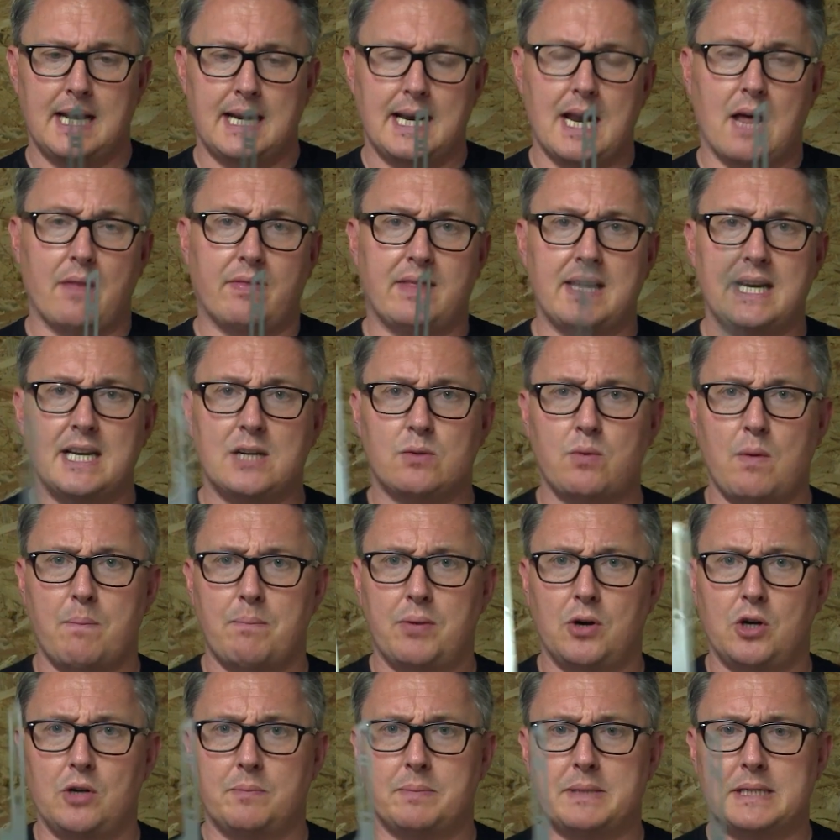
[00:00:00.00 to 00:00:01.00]
Now these were
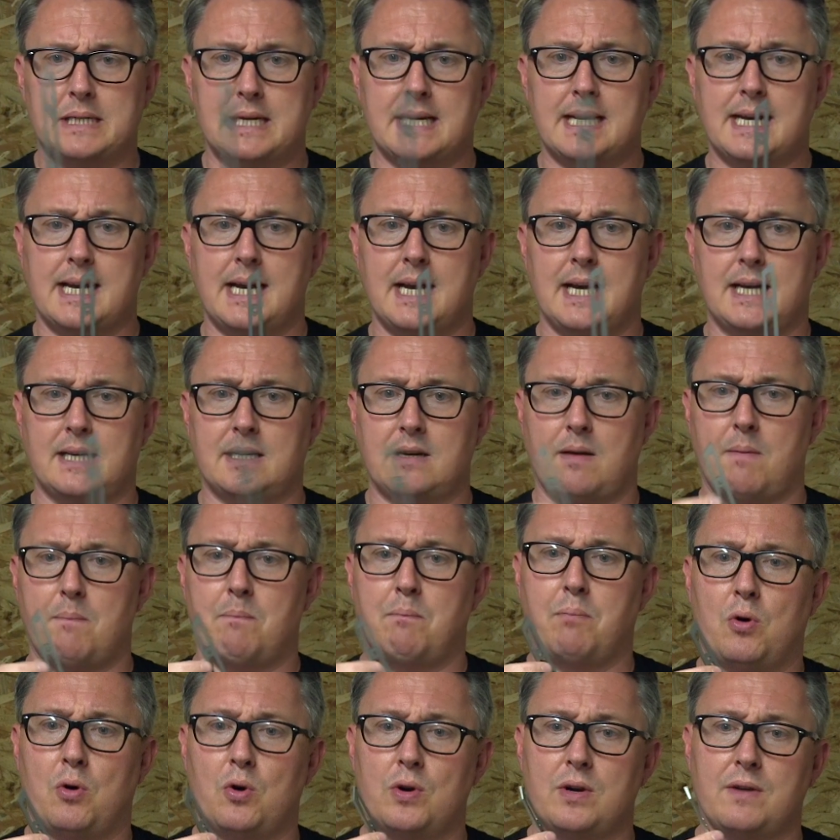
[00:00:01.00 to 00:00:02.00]
purposely cut
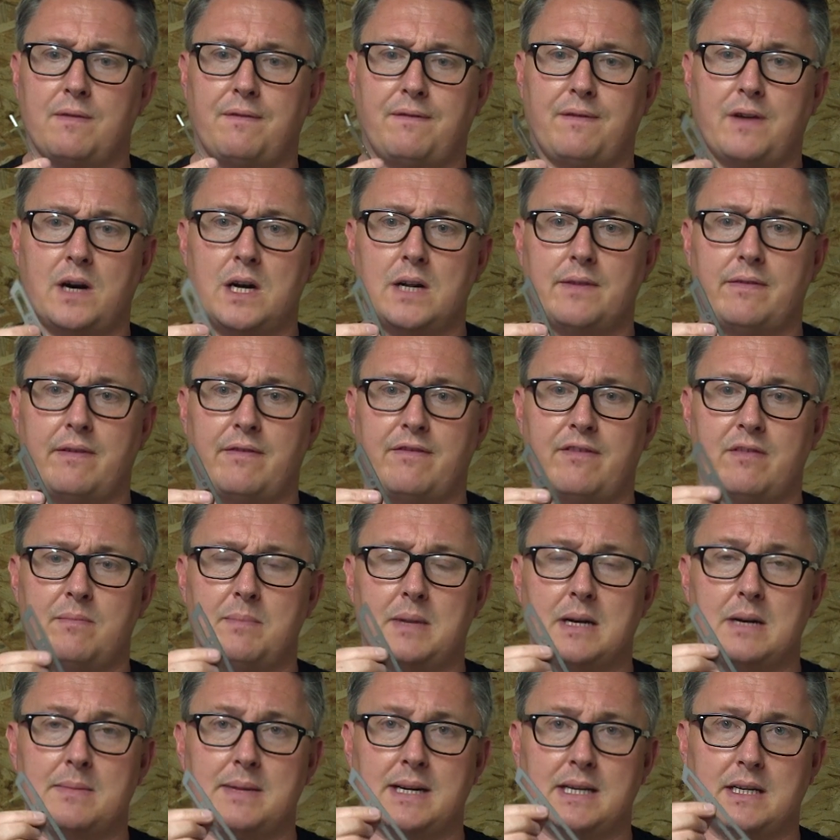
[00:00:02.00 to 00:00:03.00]
0.5 of a
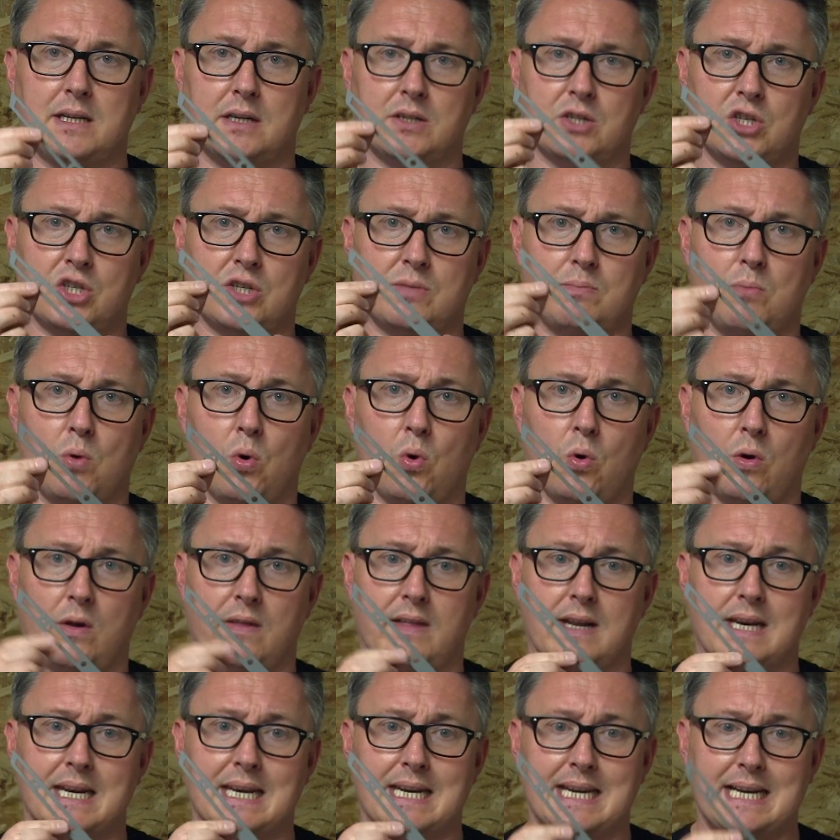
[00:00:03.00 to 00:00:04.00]
millimeter smaller
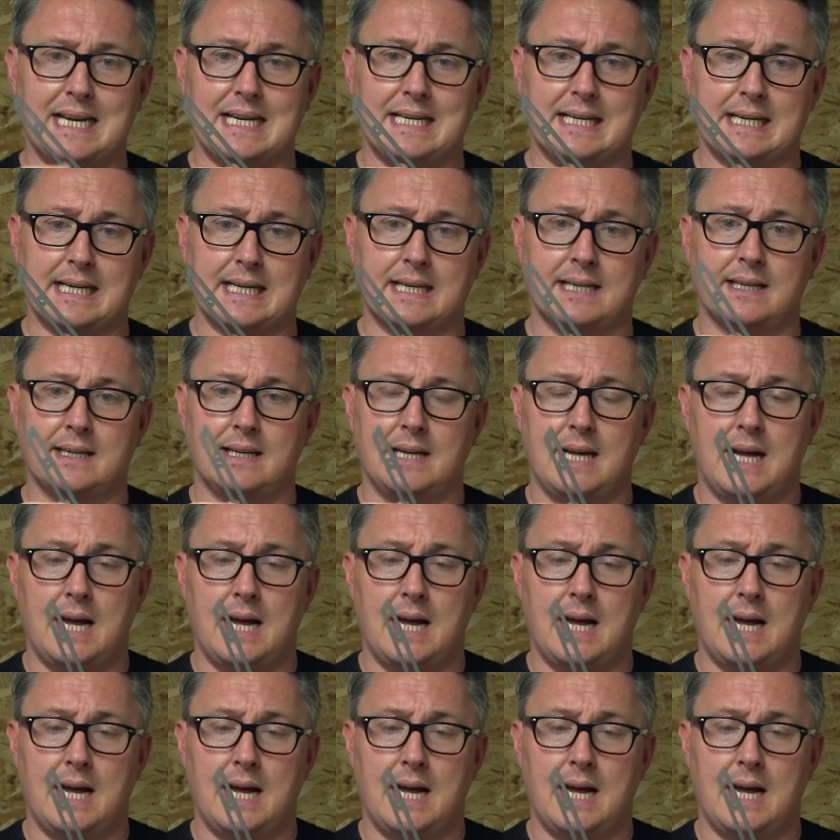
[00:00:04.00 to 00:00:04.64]
than needed,